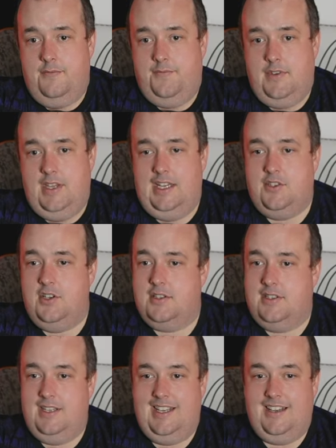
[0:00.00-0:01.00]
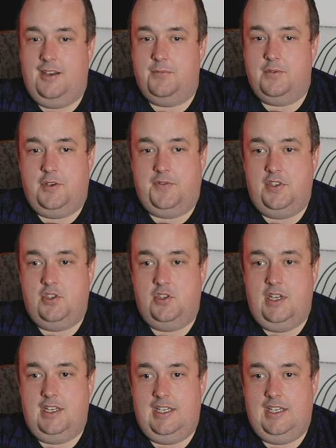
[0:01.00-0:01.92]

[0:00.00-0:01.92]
It comes off his shin.